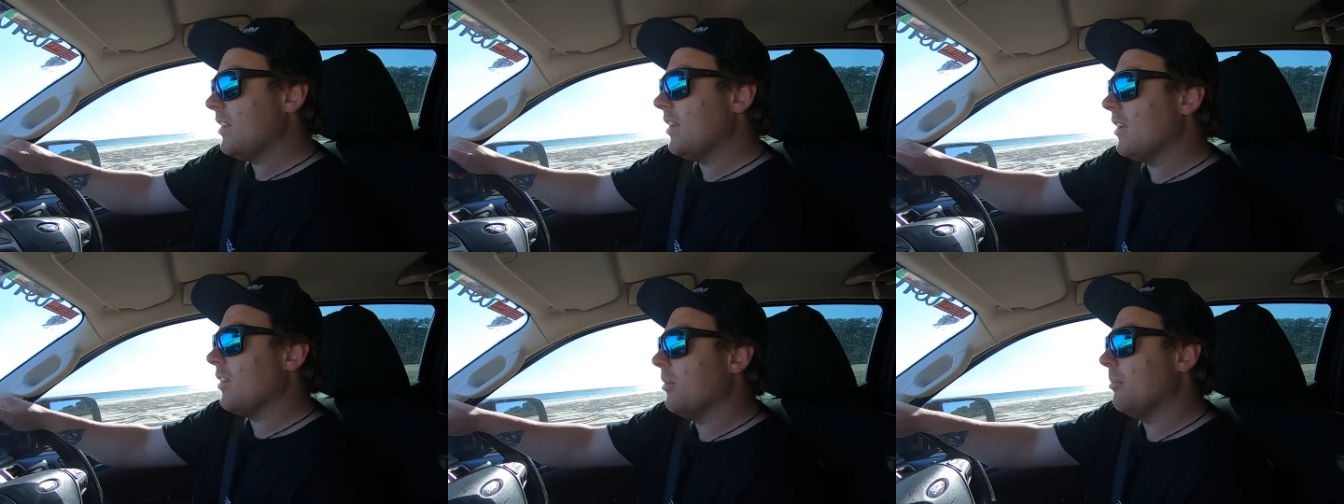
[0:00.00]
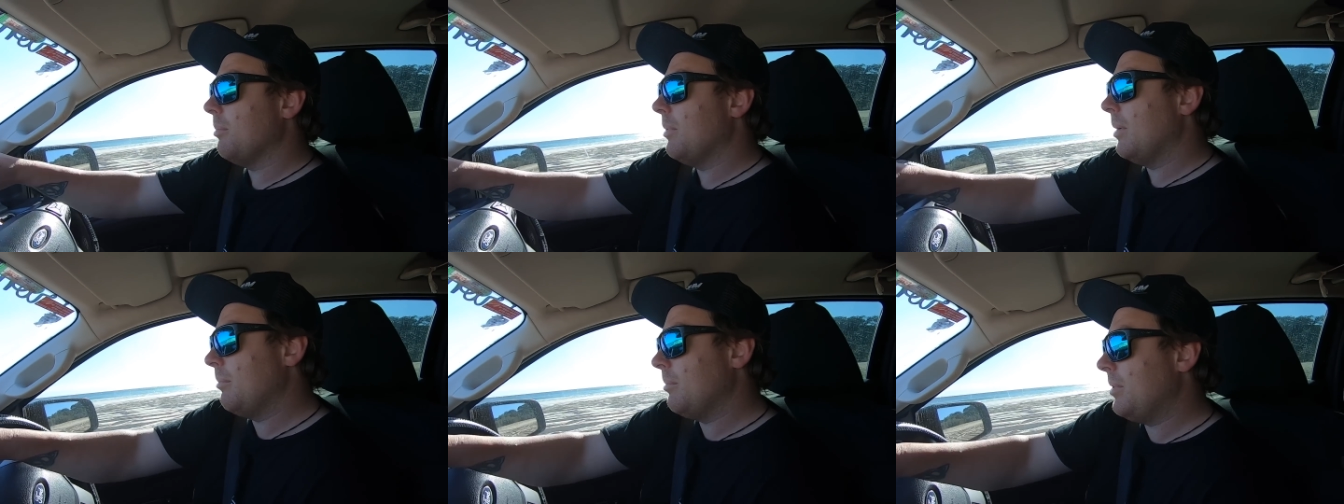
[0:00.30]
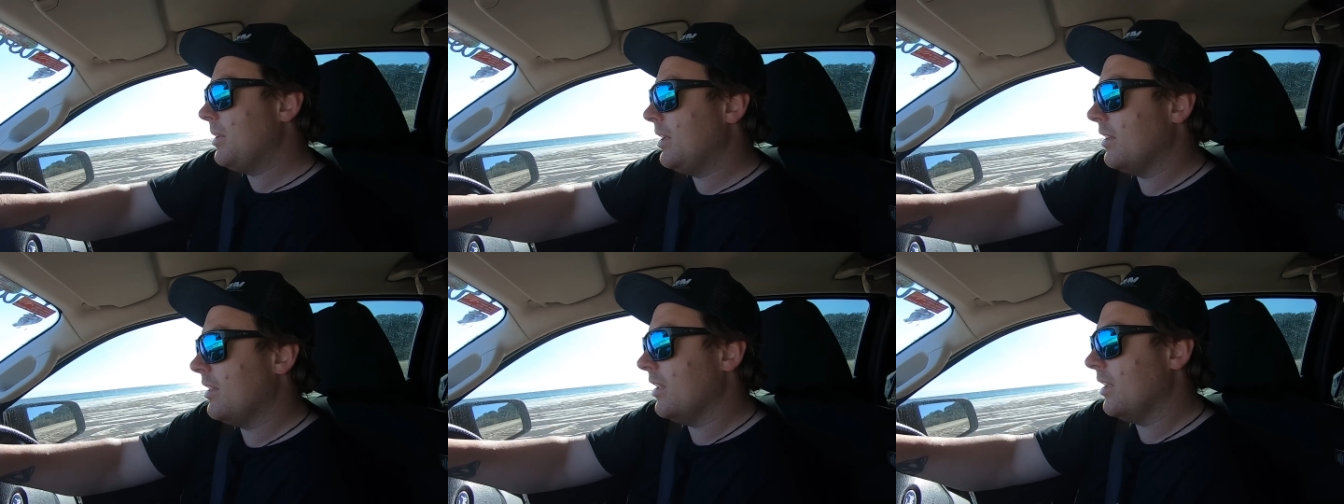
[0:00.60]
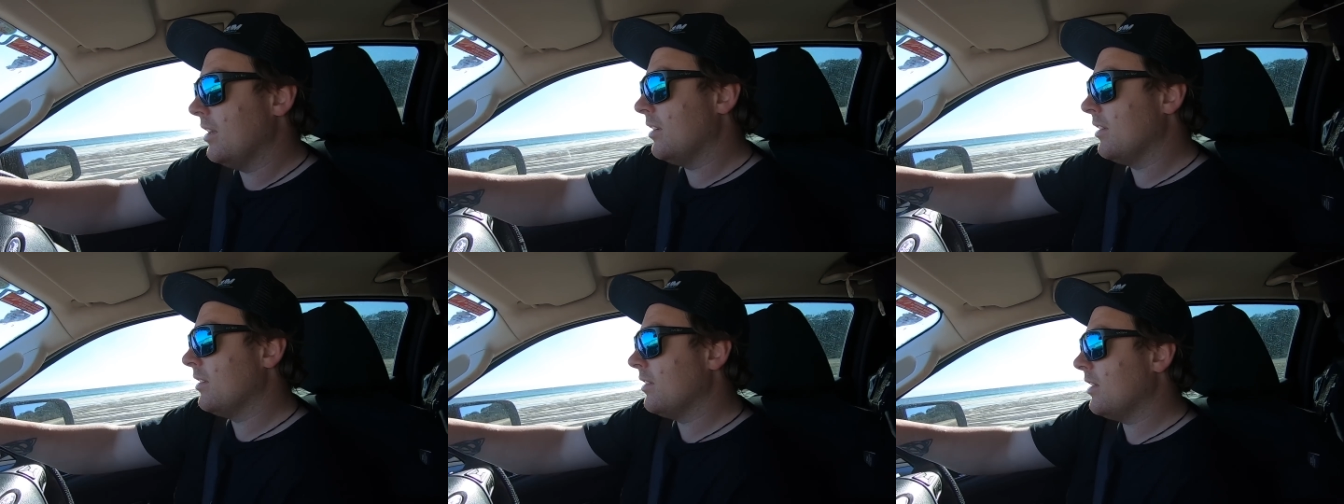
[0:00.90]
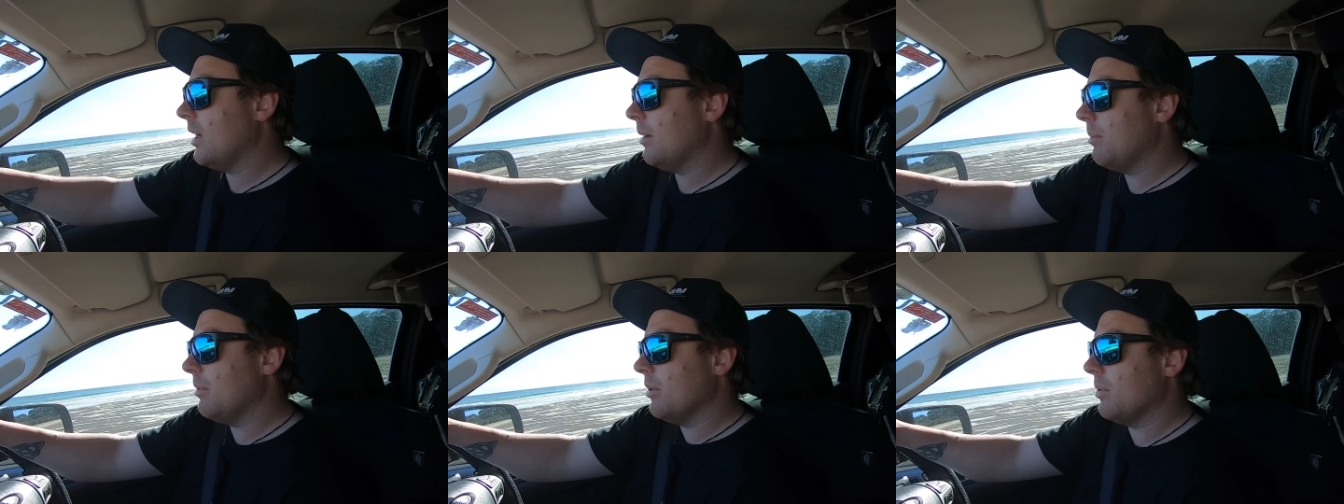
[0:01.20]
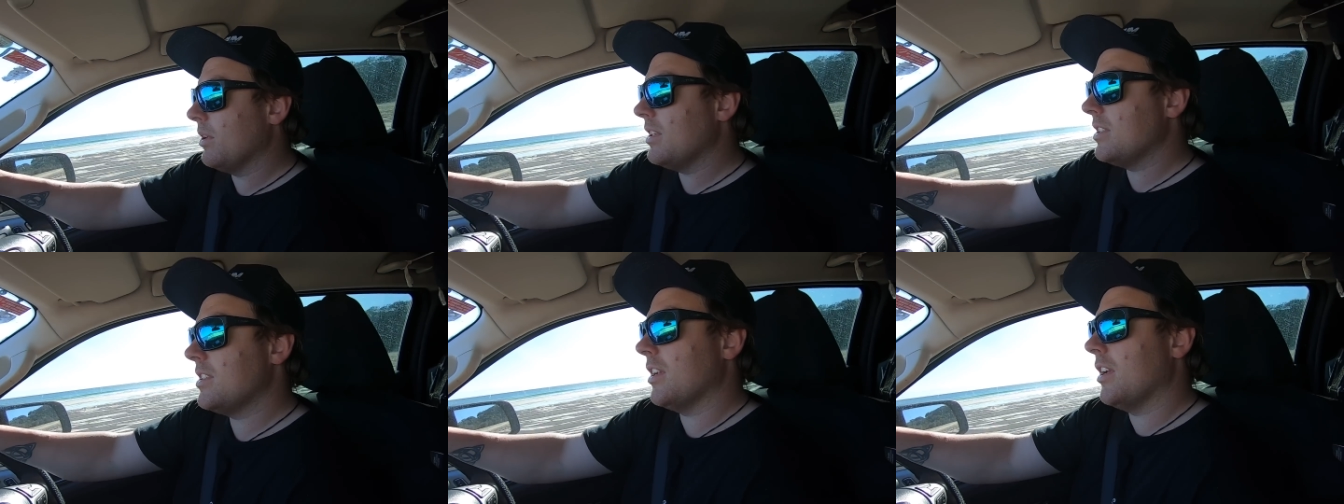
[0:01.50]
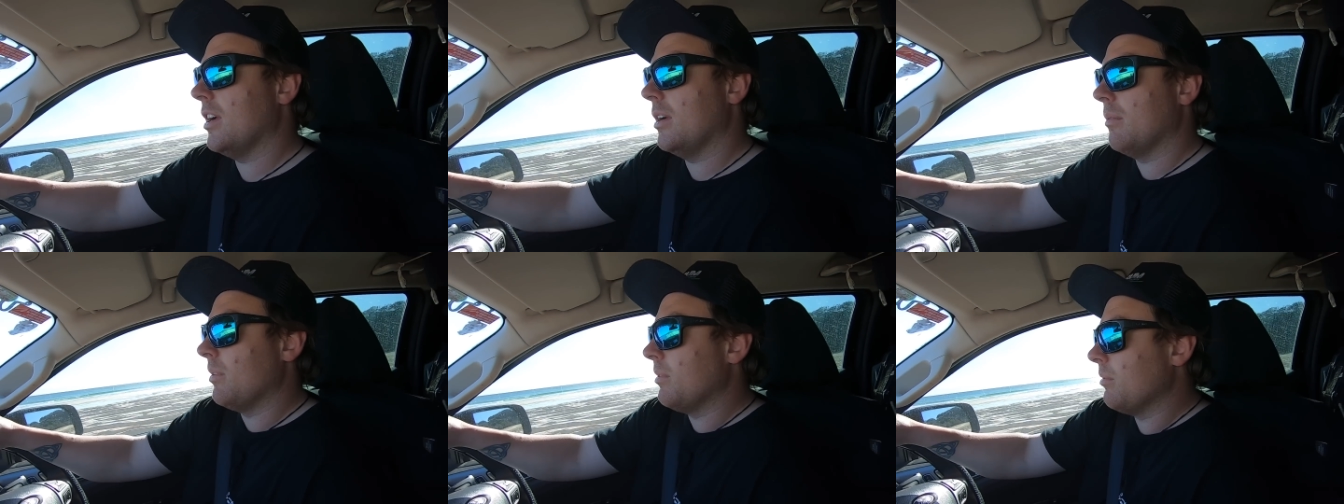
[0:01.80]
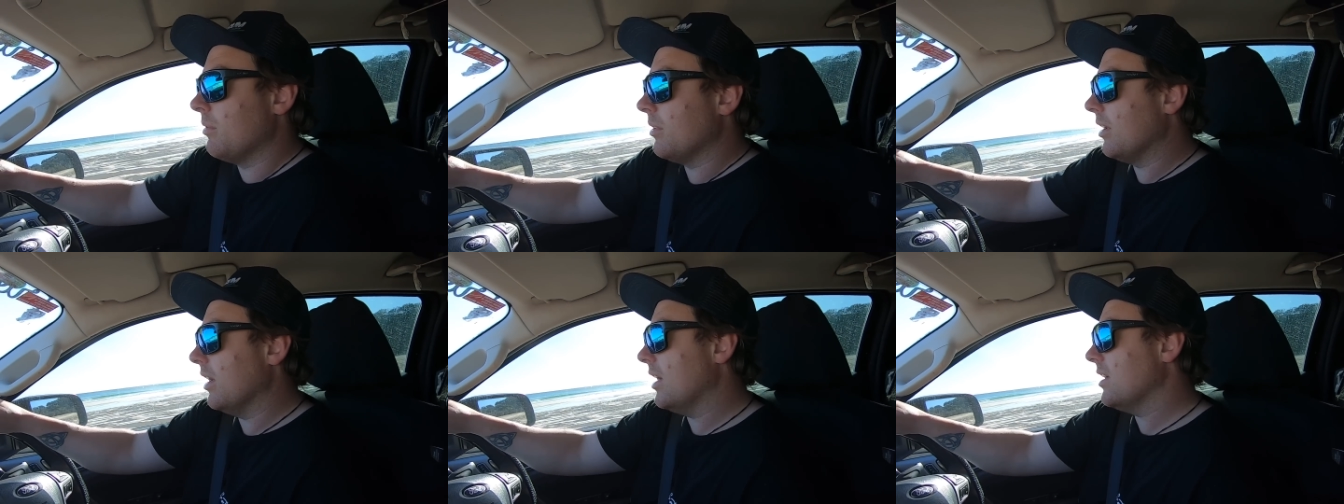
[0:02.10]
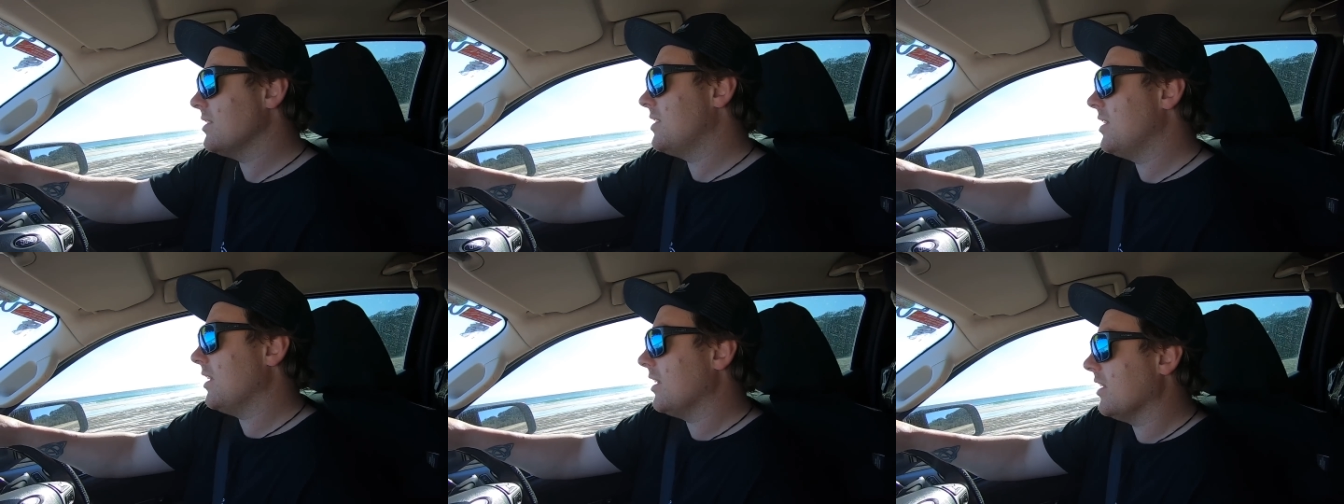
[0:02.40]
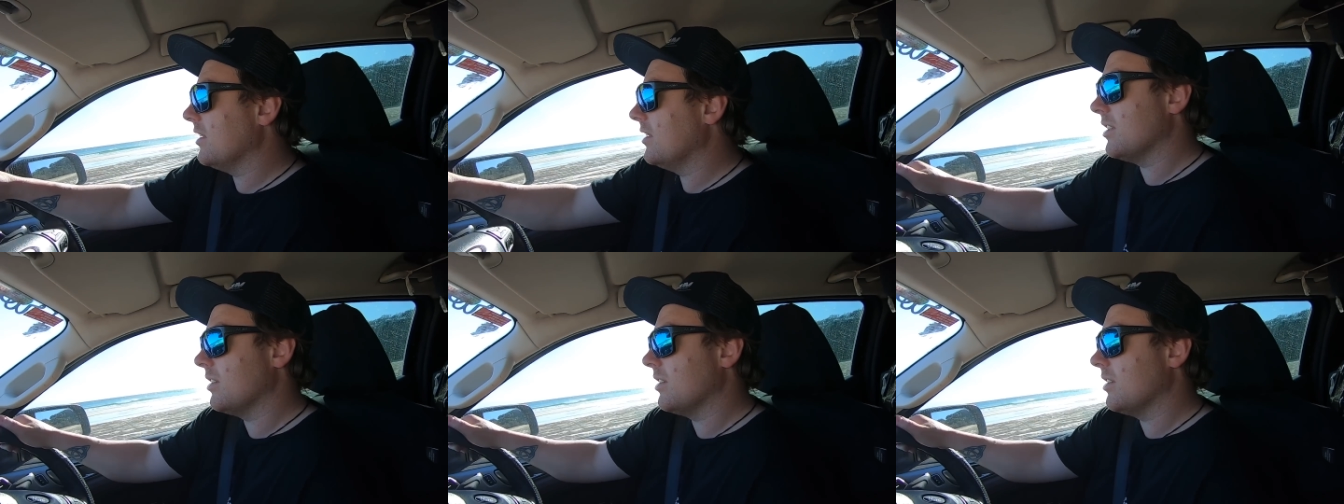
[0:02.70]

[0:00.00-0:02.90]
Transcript: A lot bumpier than a couple of weeks ago when we were last here.